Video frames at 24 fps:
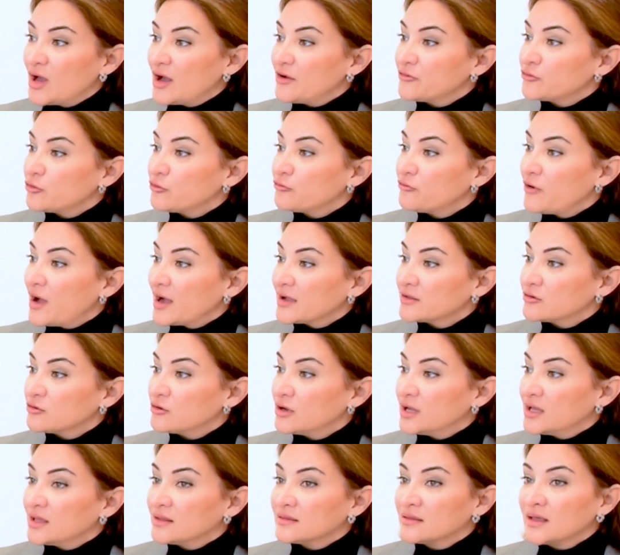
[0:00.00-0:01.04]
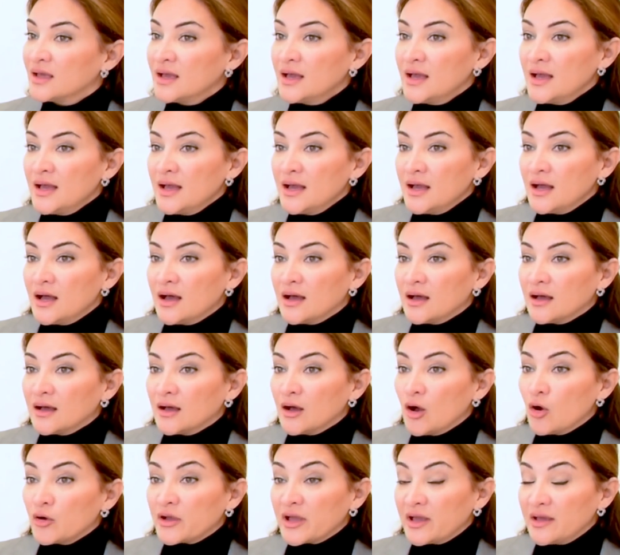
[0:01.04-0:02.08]
you have to factor in,
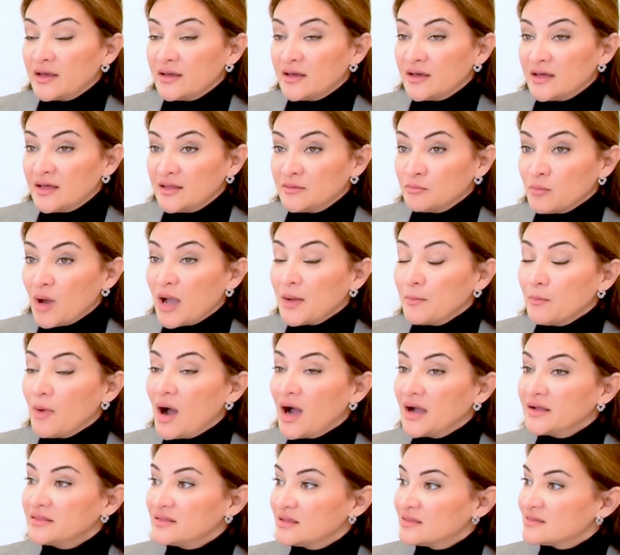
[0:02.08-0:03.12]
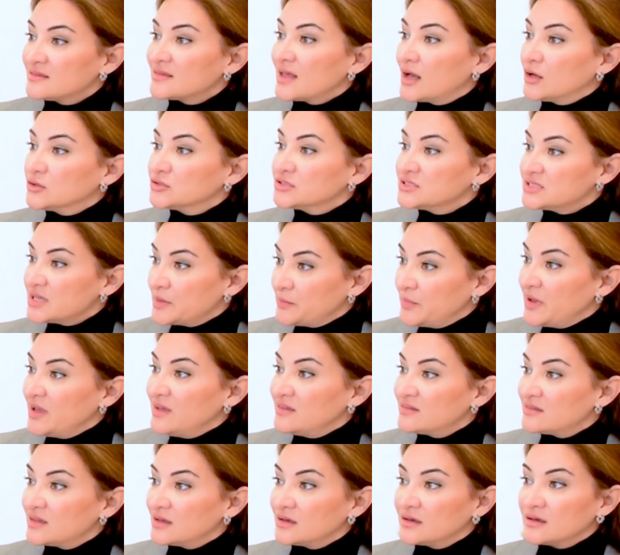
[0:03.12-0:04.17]
Uh, okay, in my mind, it sounds
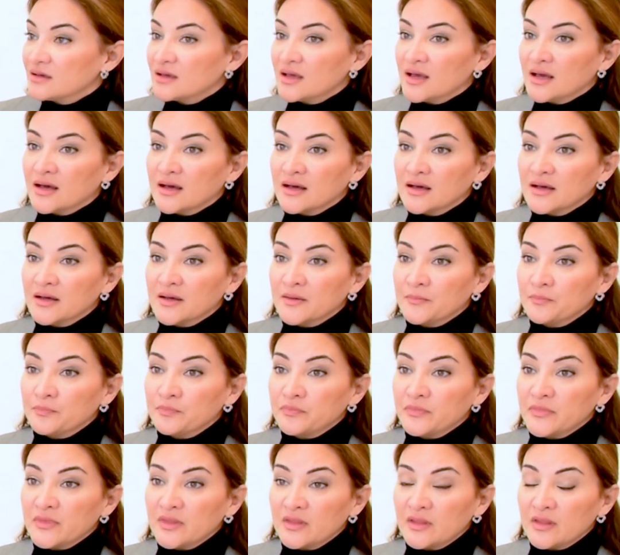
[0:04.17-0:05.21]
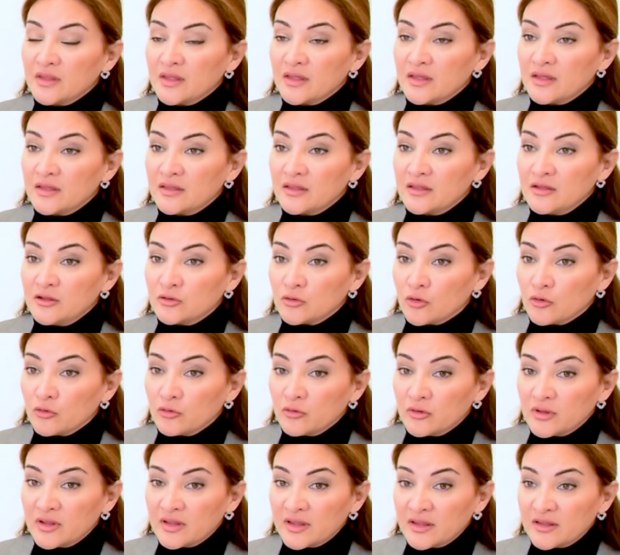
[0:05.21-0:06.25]
amazing. Um, you know,
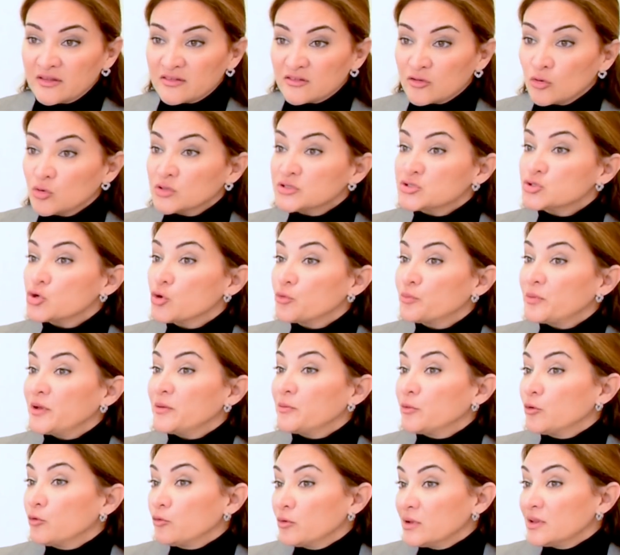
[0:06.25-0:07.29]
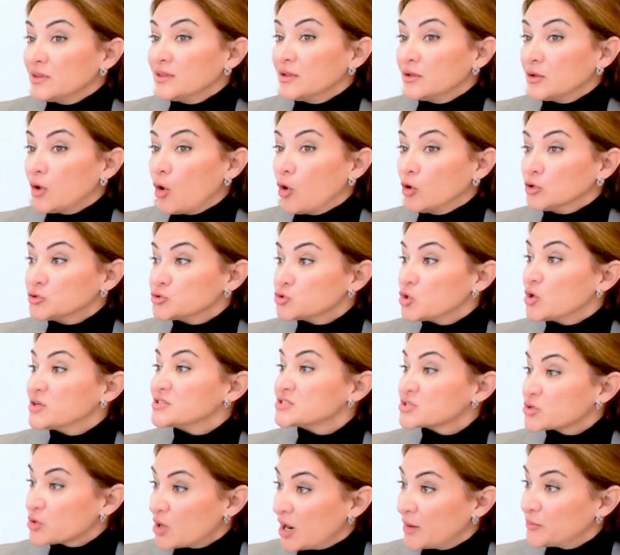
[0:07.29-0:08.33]
so-and-so people will also
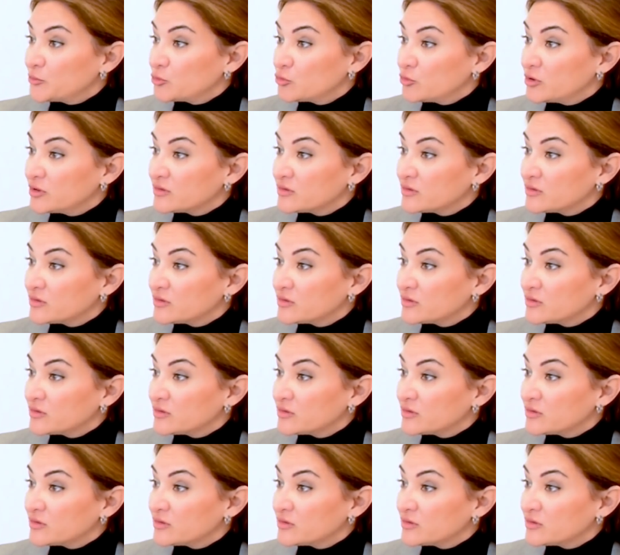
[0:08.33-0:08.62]
ascribe to